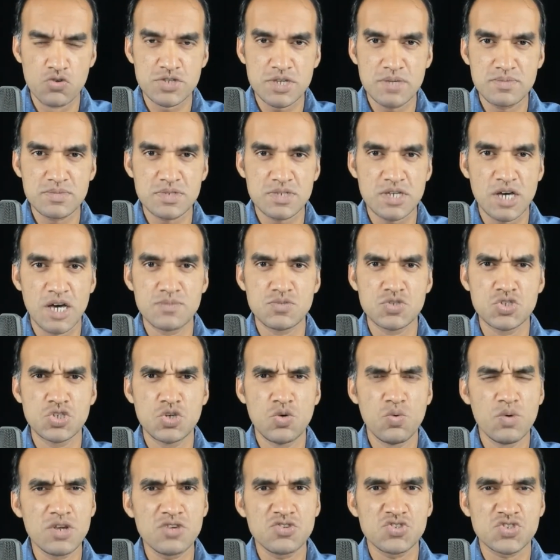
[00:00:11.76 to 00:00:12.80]
Or sometimes
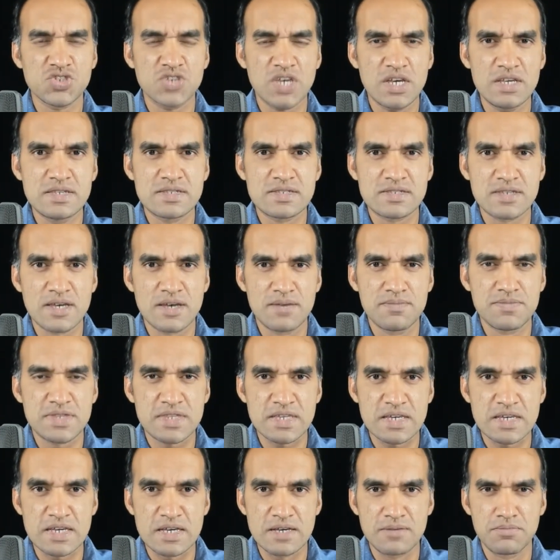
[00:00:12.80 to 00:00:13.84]
you want to say
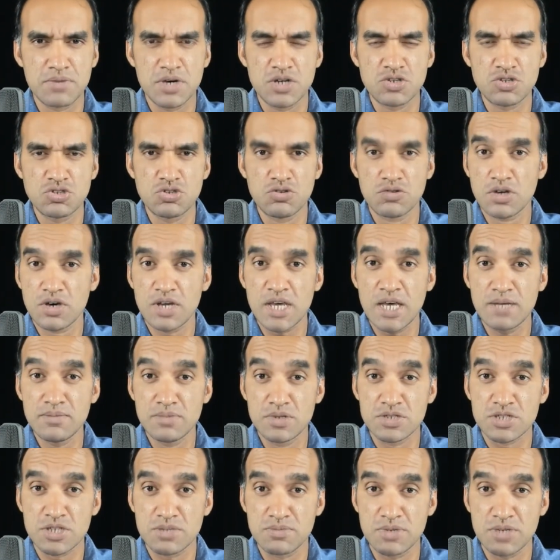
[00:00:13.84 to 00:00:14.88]
something, but you're not
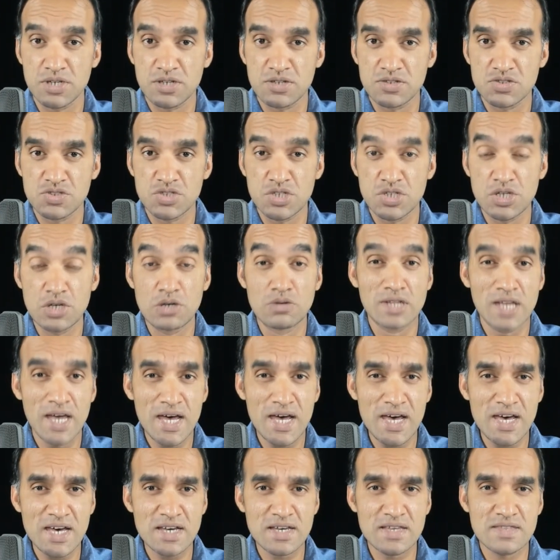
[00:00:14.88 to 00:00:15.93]
able to because you
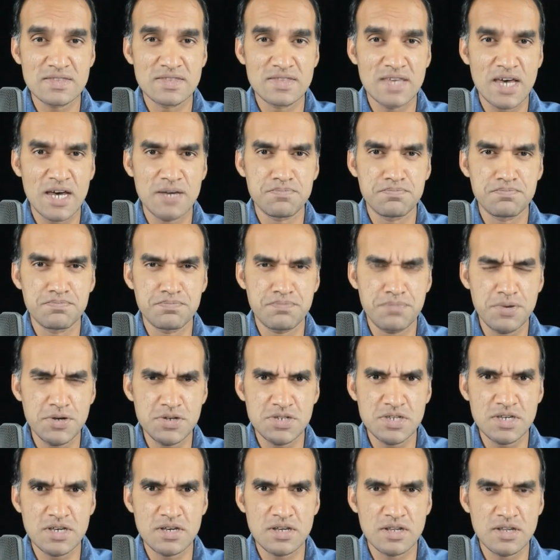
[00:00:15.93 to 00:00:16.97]
lack that
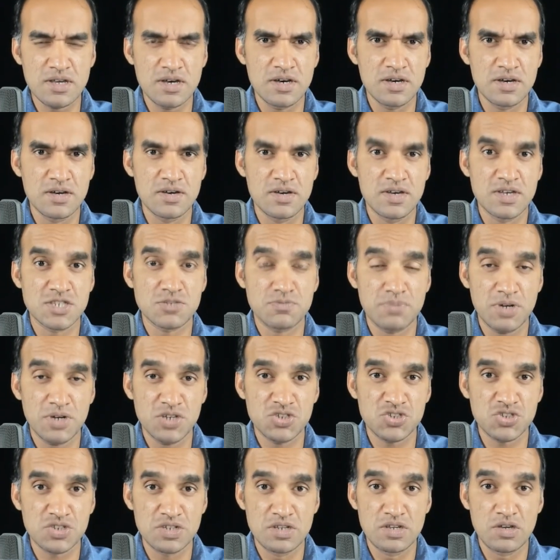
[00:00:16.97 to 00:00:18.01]
particular
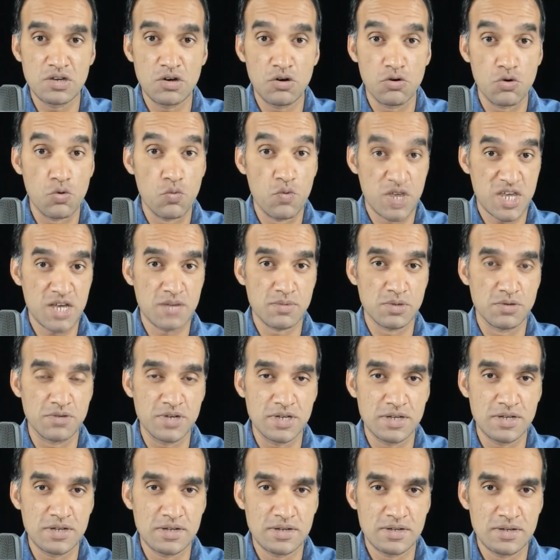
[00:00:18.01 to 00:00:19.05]
expression or
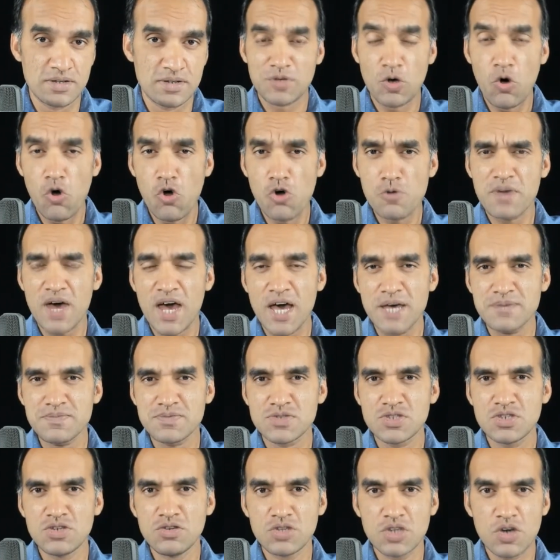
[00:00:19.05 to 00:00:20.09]
vocabulary. Or
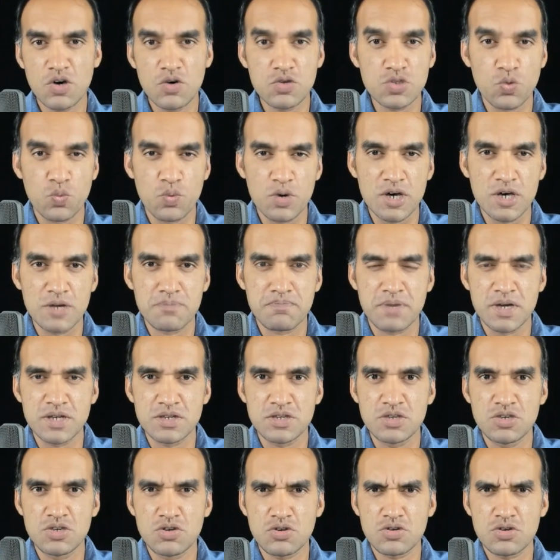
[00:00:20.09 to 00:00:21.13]
perhaps you know the word,
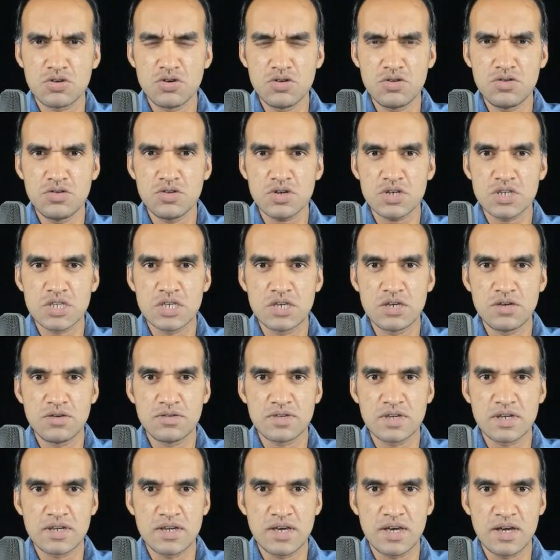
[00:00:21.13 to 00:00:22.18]
but you could not
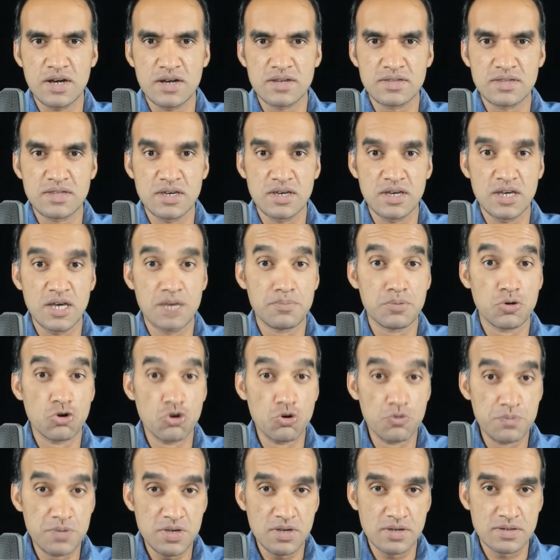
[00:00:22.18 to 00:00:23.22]
use it at the
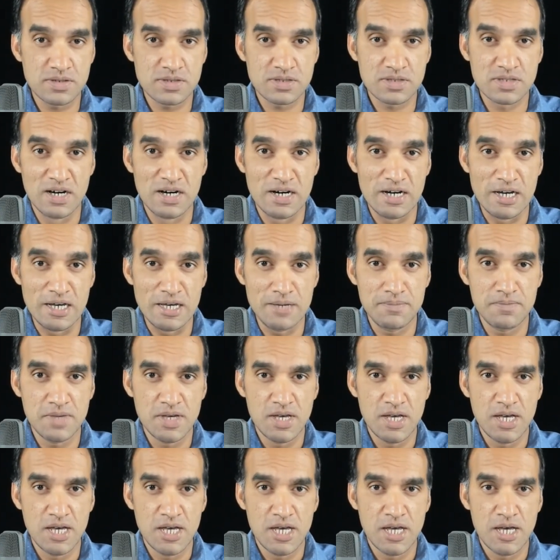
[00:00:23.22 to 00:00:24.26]
appropriate time
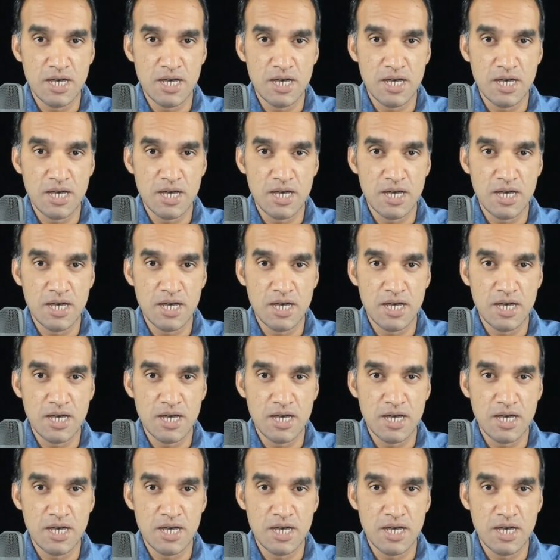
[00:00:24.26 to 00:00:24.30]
